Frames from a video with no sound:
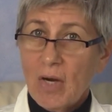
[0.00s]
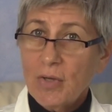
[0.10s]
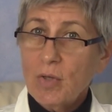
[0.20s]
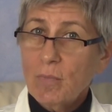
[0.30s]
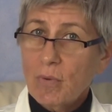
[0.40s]
Are
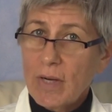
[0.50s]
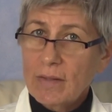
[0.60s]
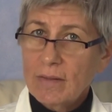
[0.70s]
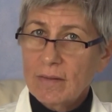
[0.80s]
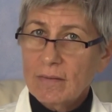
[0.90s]
you
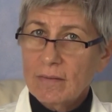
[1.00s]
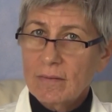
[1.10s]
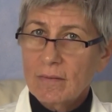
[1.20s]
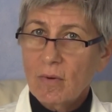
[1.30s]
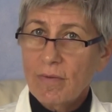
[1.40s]
pregnant
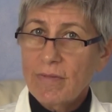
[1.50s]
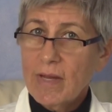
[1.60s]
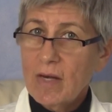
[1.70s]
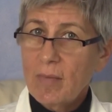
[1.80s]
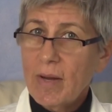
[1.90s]
or
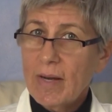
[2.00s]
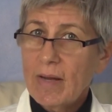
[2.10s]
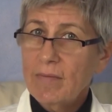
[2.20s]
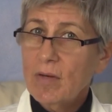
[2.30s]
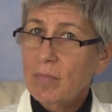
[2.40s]
thinking about
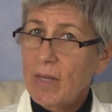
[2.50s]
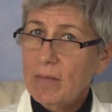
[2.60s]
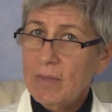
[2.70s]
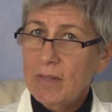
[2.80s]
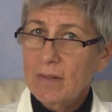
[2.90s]
having a
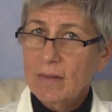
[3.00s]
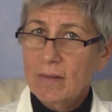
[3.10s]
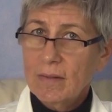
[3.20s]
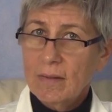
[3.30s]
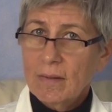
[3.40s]
baby?
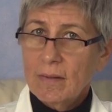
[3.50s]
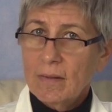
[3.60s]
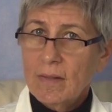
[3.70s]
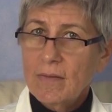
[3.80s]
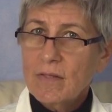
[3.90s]

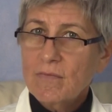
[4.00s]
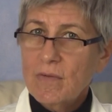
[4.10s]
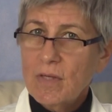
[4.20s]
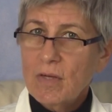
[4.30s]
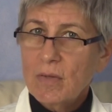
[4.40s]
Then this
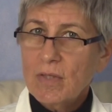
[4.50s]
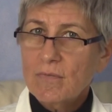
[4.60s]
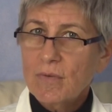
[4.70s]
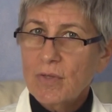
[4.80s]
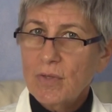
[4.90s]
video is
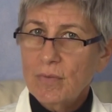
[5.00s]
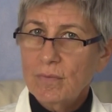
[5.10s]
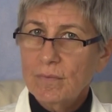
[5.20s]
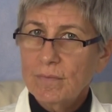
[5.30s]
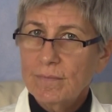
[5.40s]
for you.